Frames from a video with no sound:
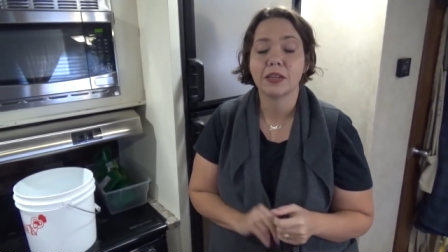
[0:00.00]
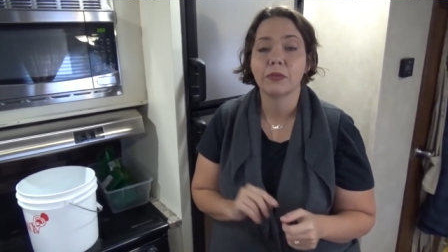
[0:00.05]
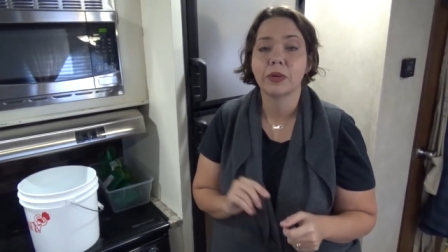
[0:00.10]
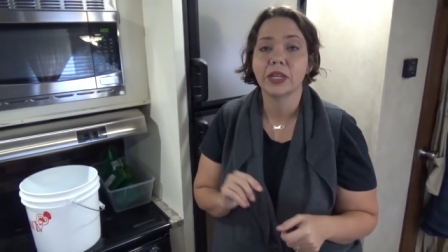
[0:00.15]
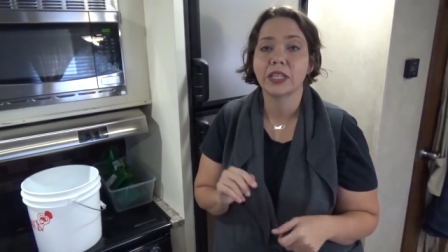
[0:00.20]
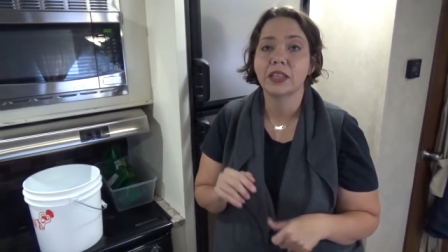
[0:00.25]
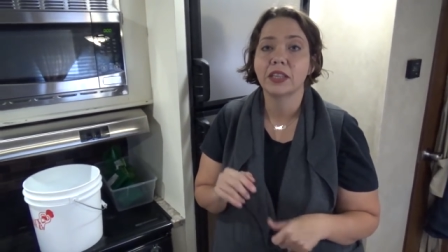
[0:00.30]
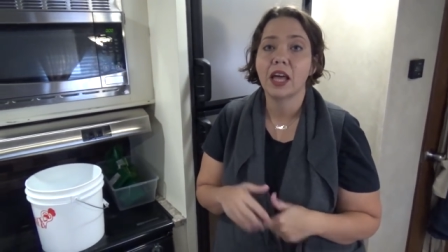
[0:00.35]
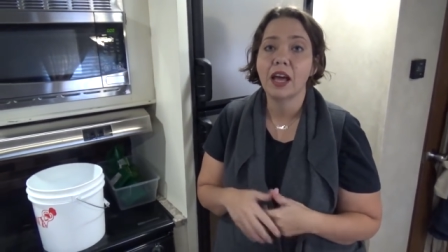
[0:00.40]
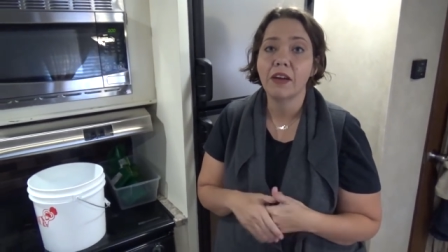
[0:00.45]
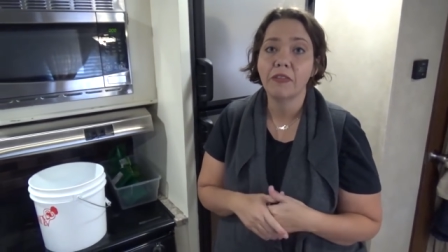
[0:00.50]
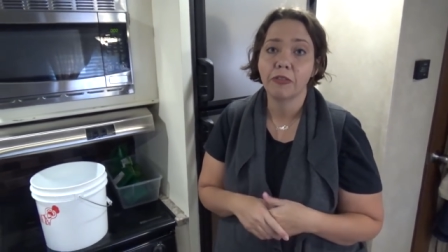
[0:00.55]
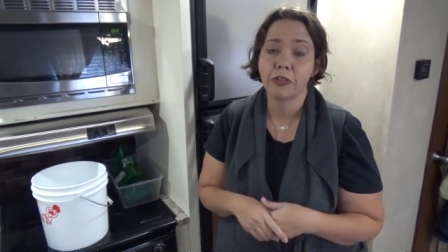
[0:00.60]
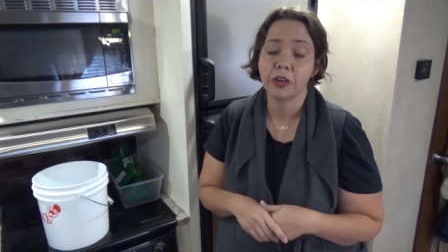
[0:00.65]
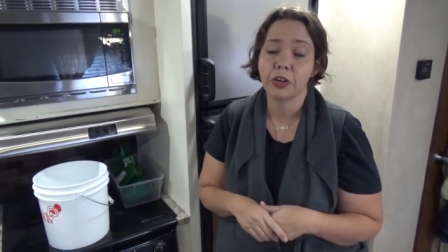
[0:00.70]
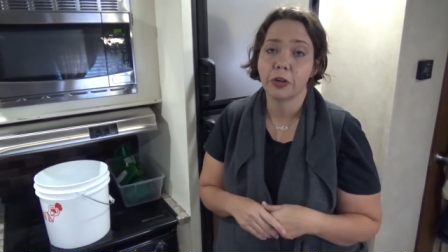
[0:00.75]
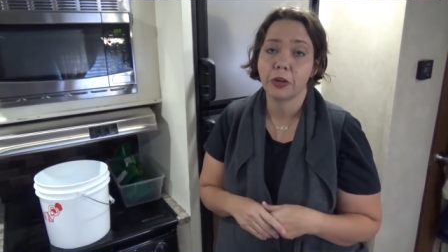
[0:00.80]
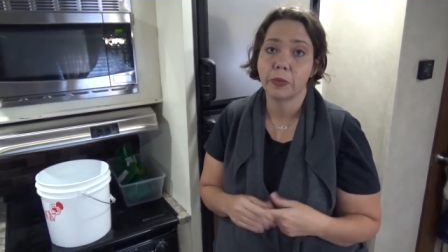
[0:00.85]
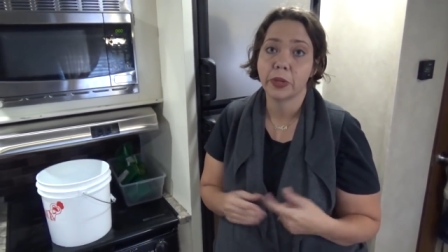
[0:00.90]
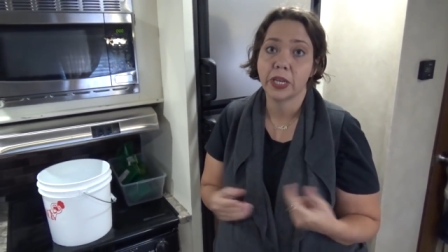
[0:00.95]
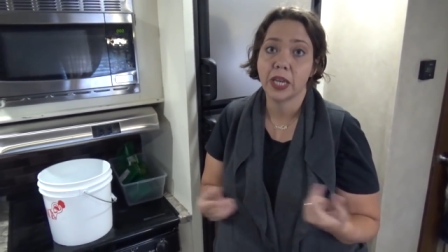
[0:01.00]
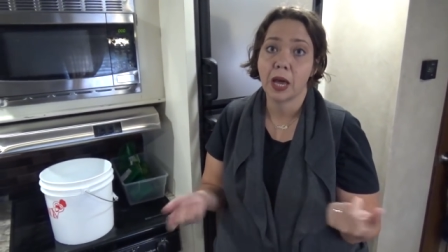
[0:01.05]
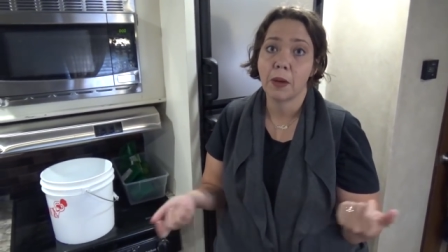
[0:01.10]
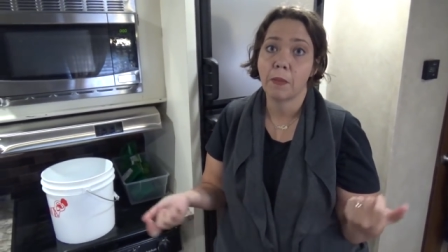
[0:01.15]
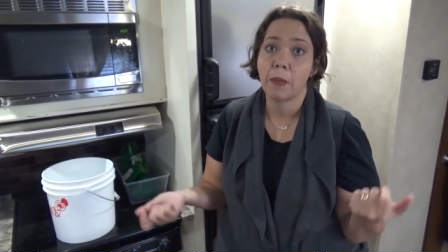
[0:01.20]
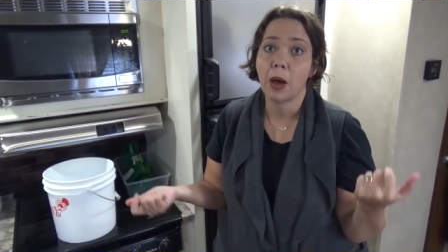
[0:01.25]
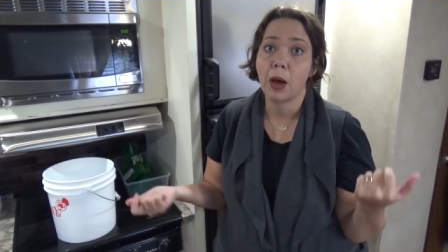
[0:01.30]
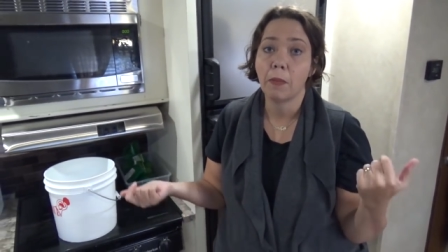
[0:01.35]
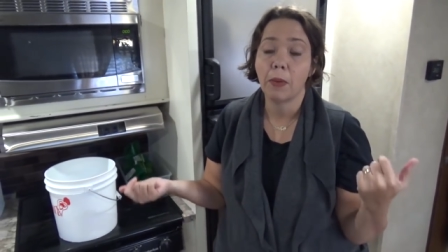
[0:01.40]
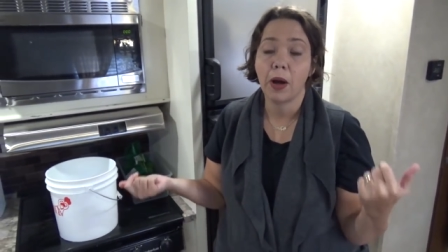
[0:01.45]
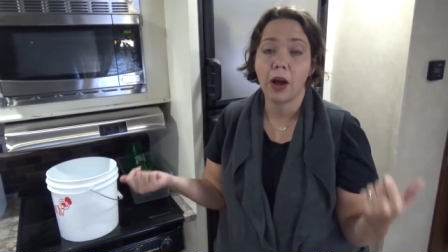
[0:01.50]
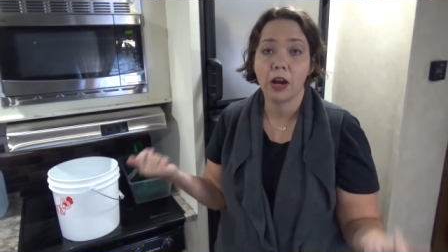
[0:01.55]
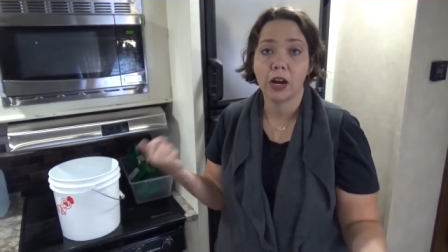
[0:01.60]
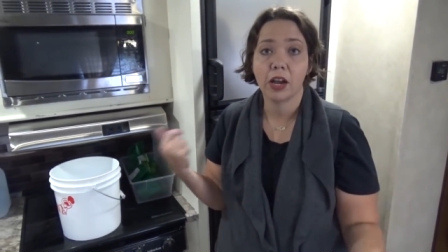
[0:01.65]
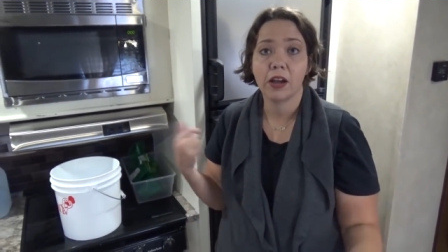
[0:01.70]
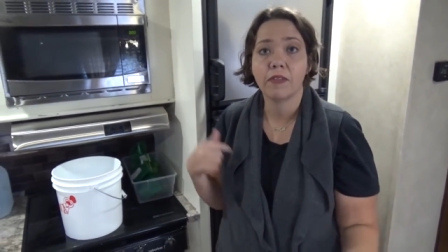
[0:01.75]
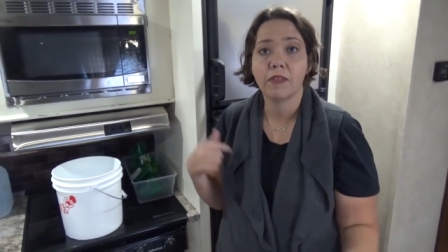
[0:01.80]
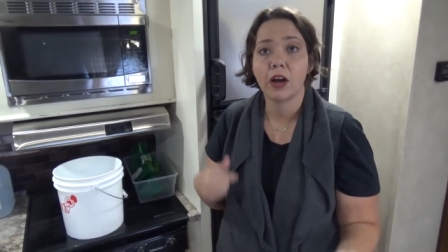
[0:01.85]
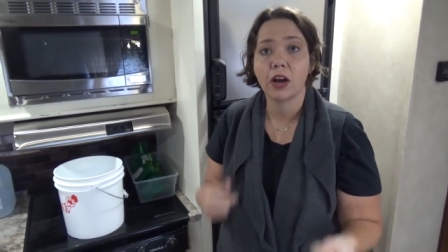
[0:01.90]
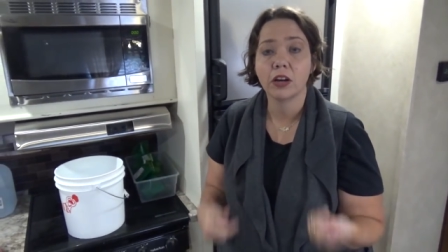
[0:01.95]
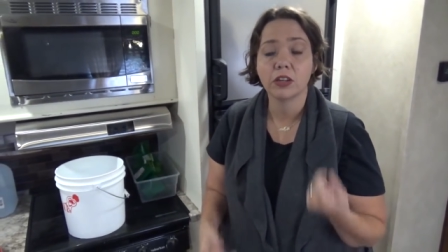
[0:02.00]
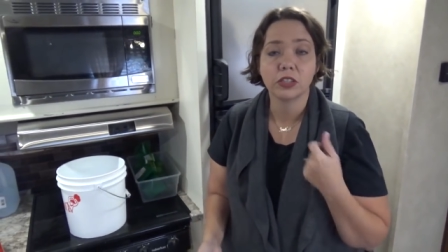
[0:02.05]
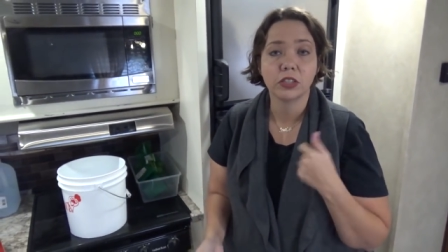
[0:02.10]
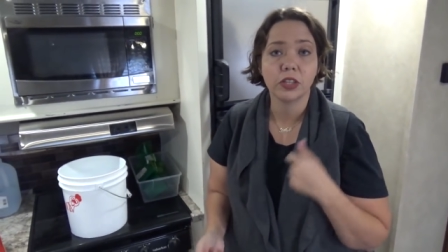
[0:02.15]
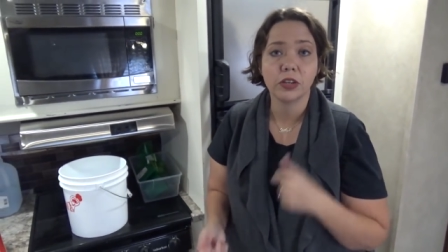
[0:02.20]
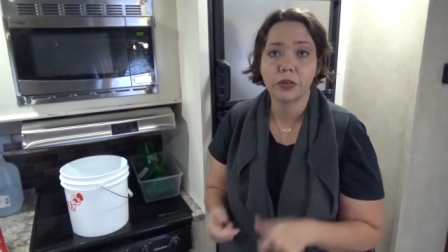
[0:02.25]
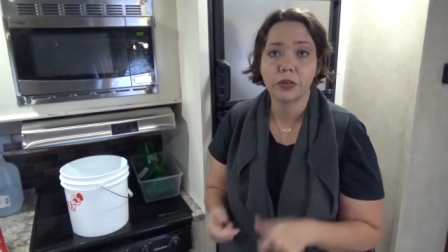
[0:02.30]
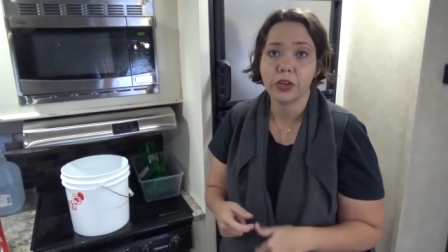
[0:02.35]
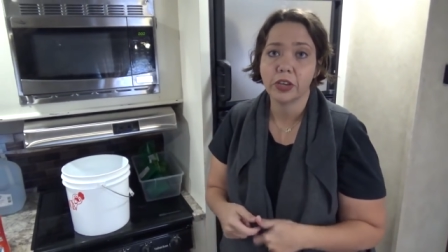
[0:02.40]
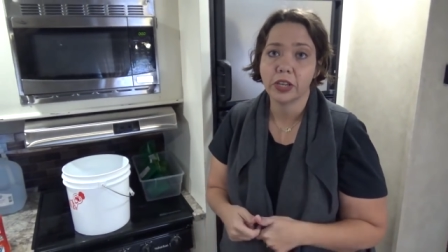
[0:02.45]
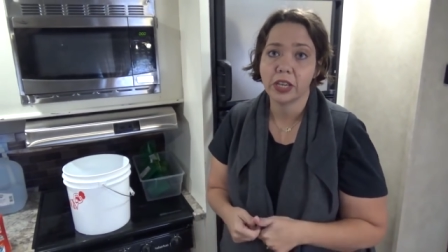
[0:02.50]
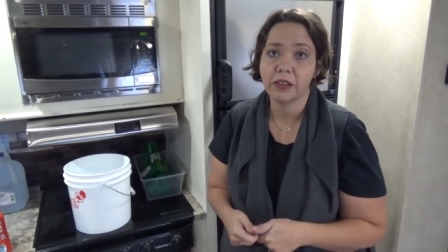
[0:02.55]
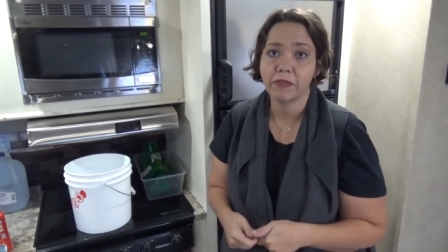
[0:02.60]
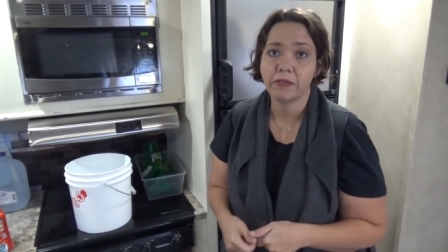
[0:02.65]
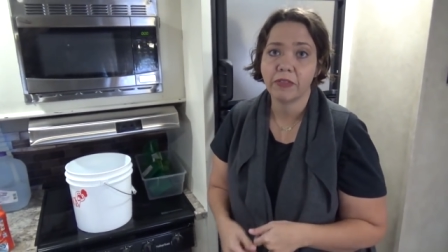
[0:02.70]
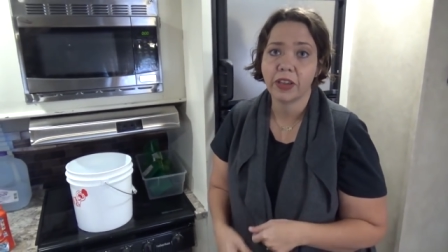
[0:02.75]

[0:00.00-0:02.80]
we'd love for you to become a part of our slow cooking